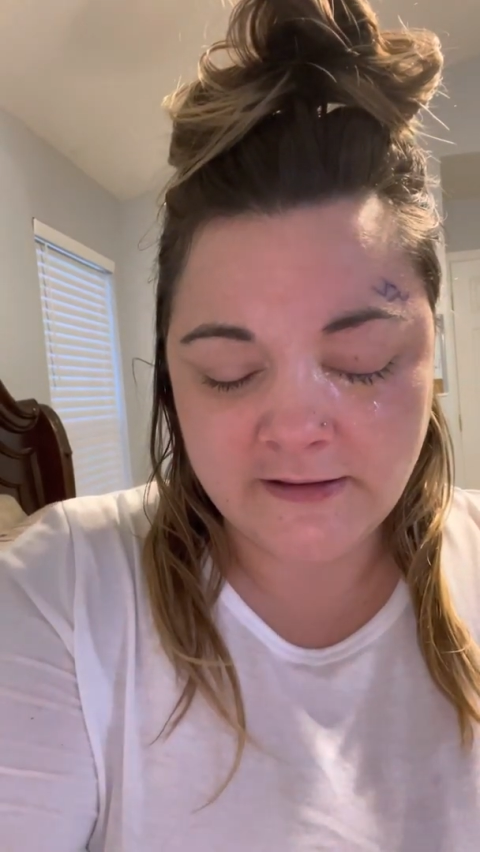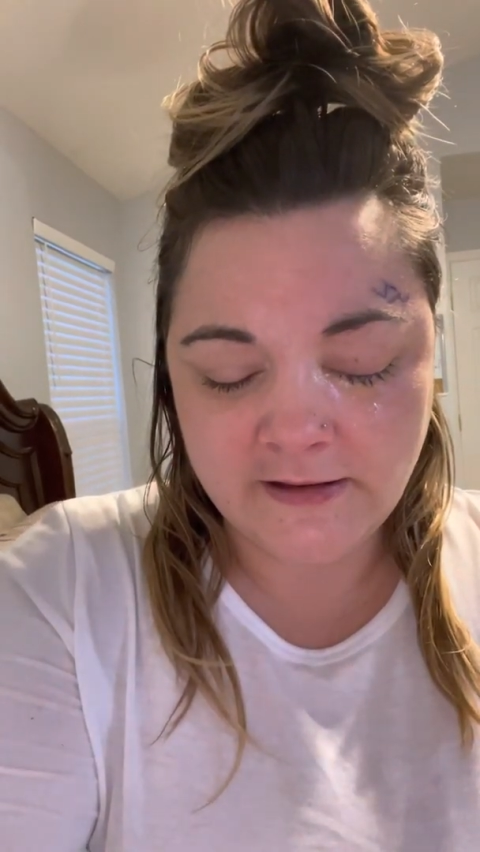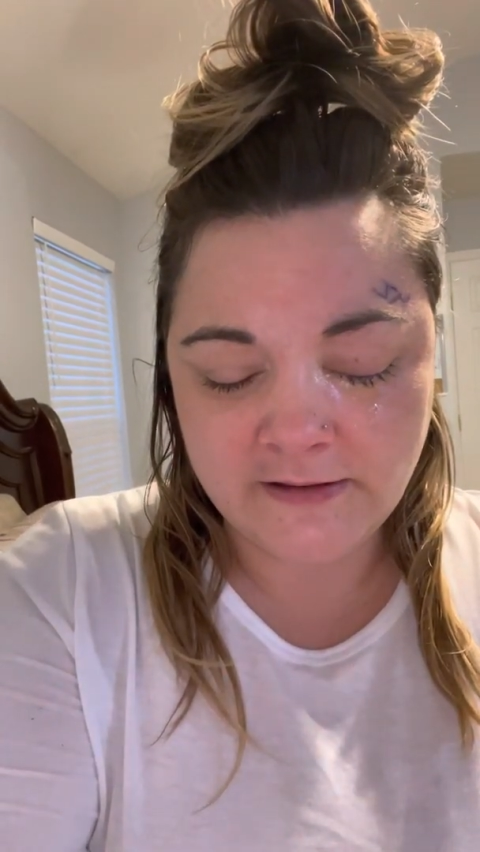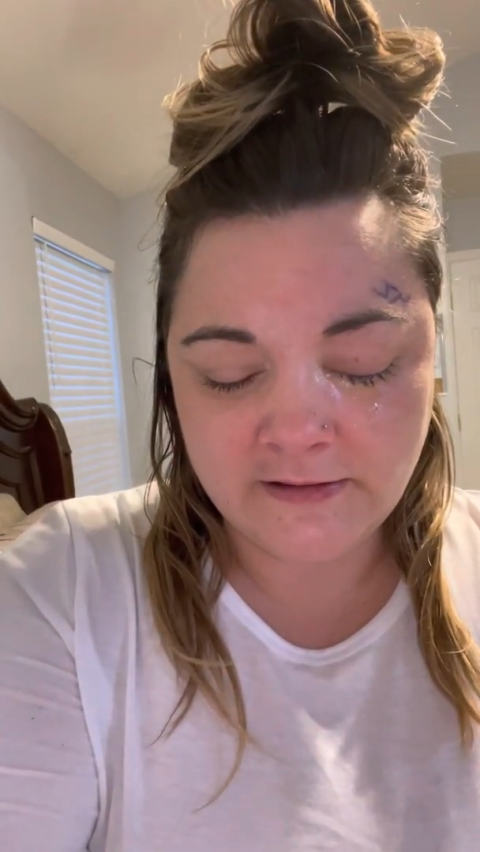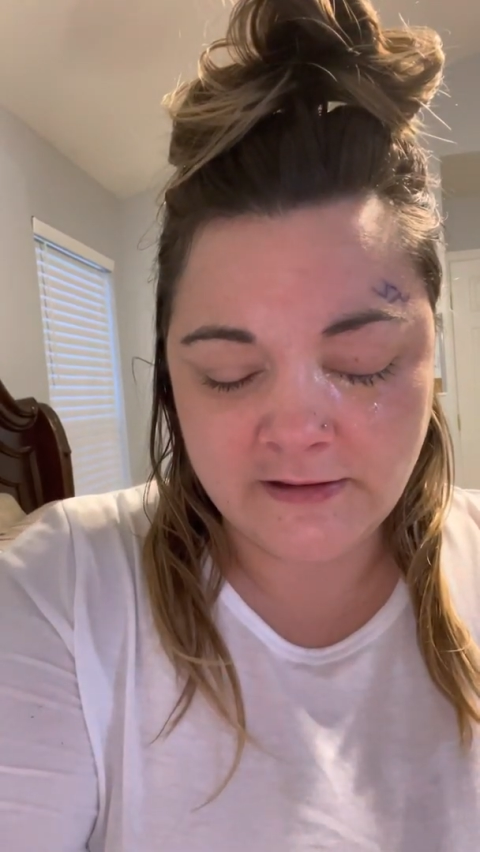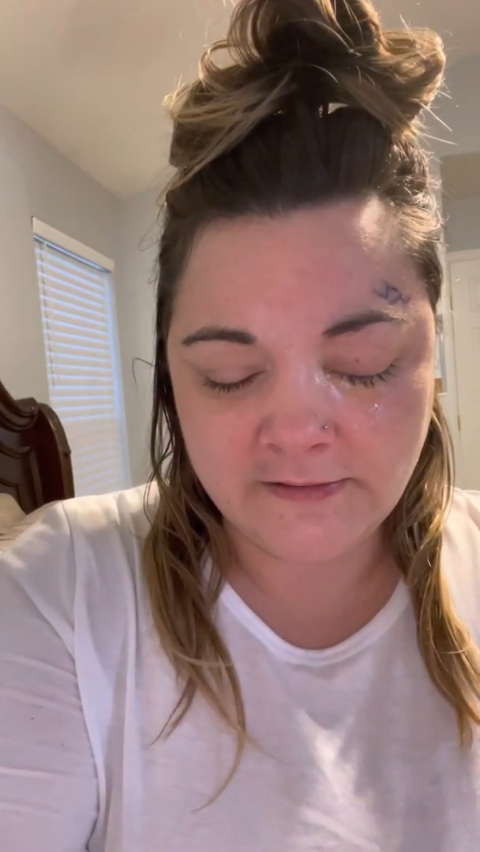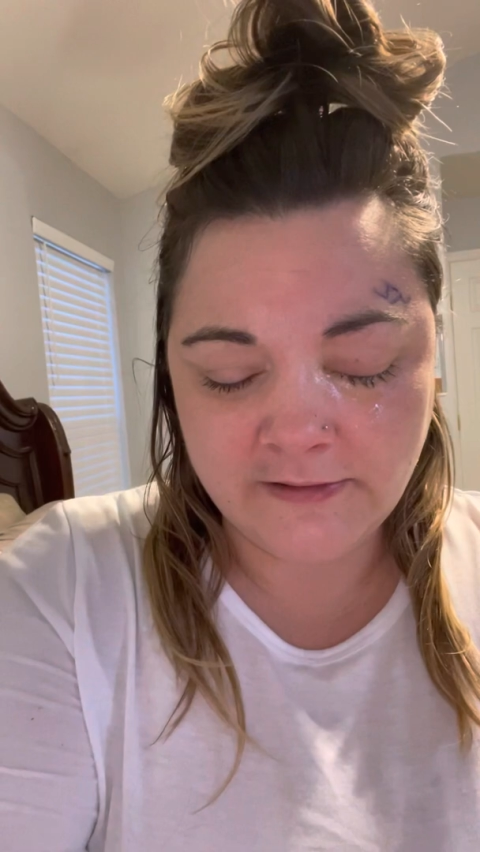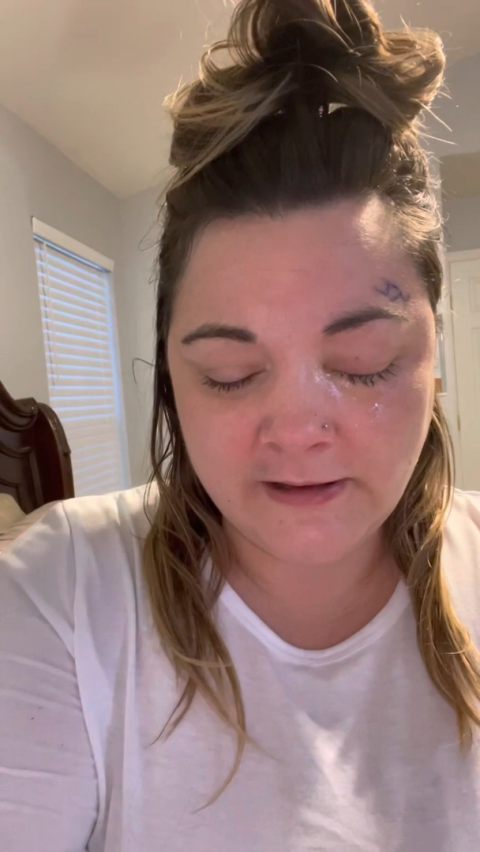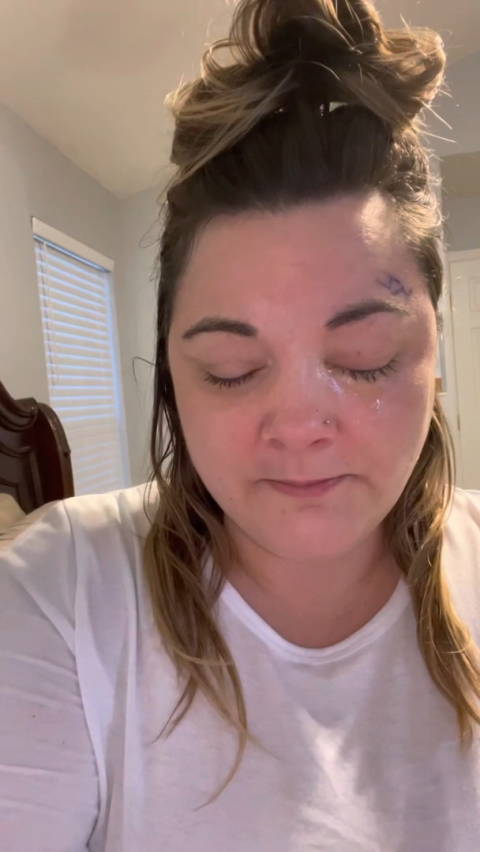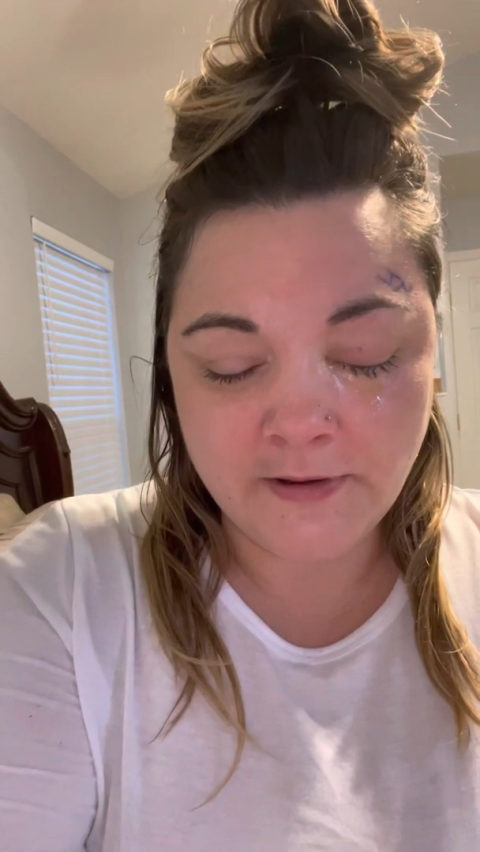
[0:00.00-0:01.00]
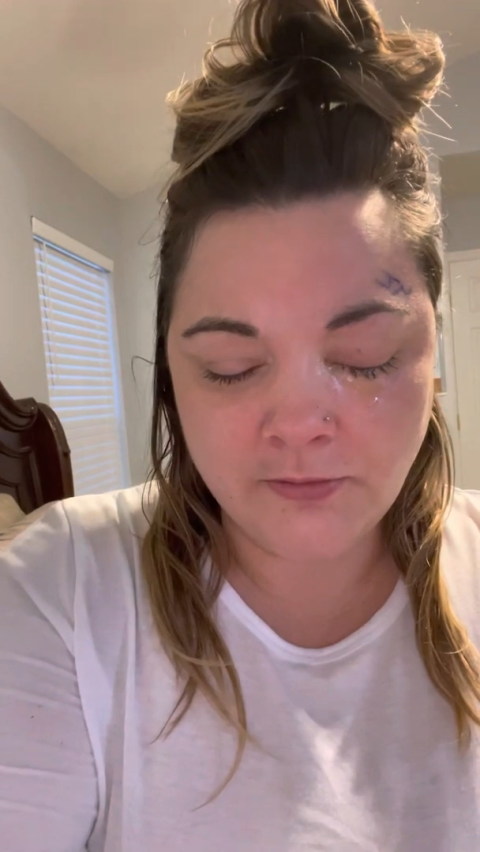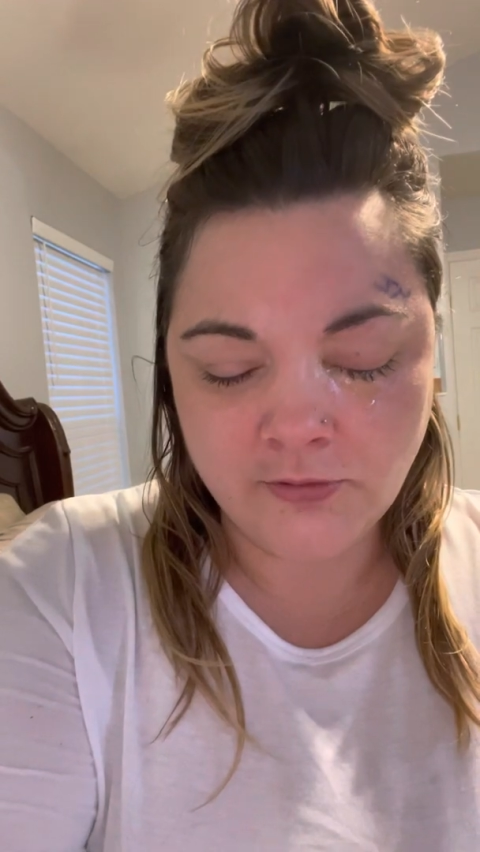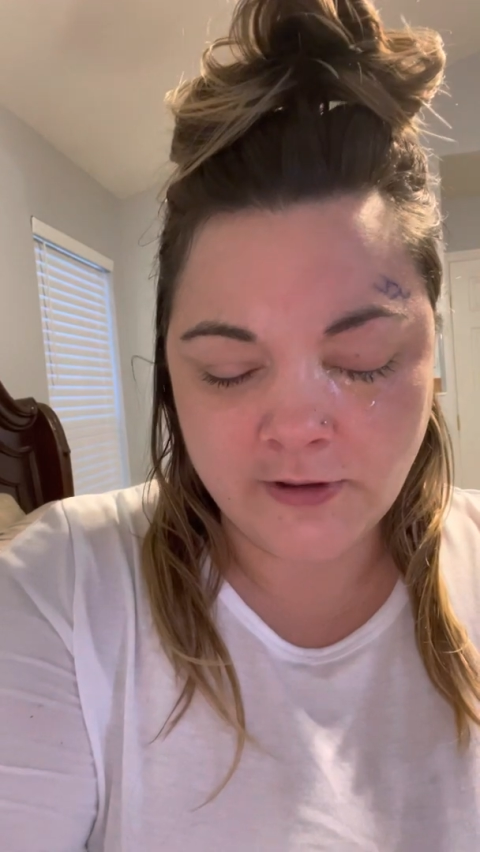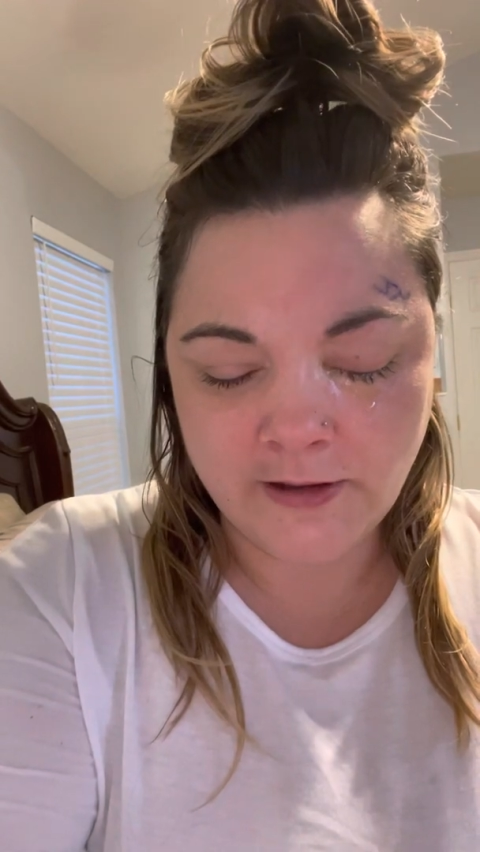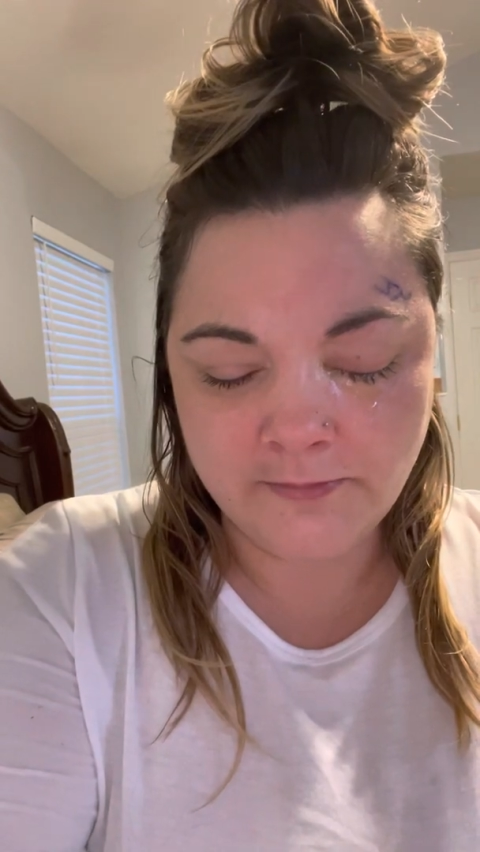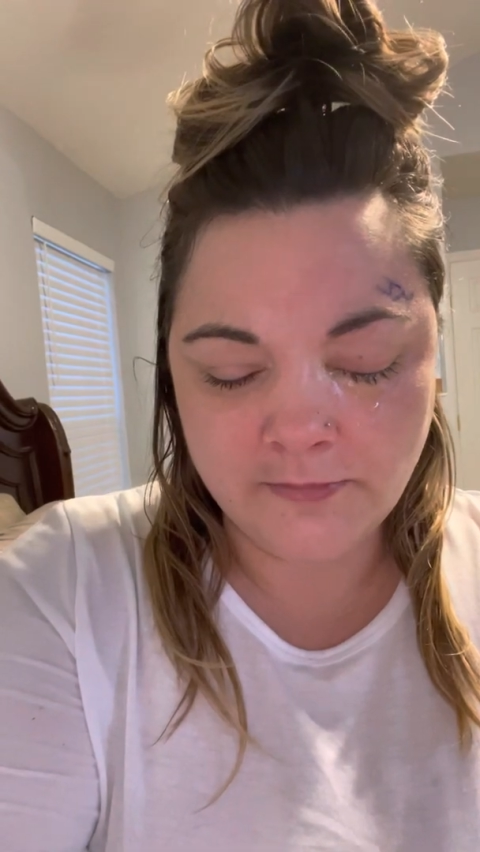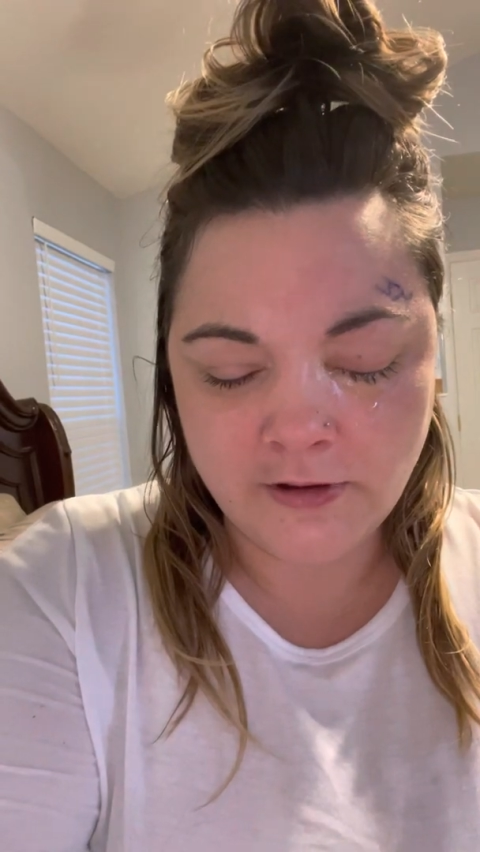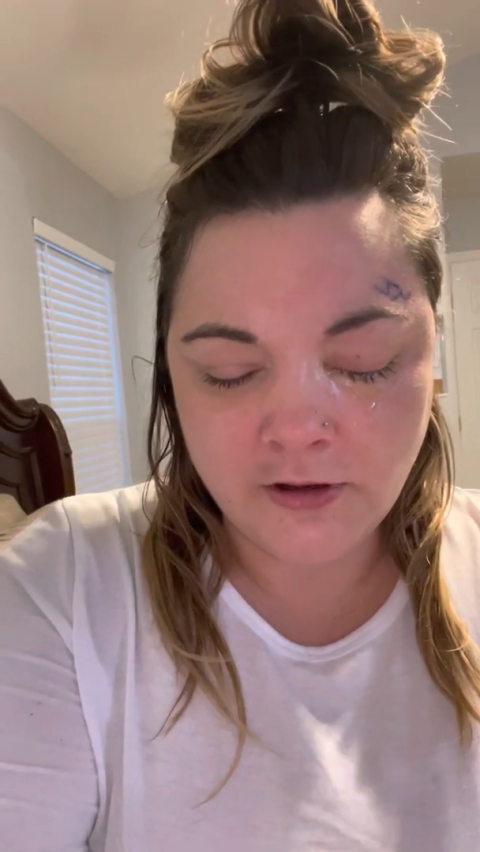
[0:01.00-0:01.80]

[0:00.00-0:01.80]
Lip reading: and like bubble gum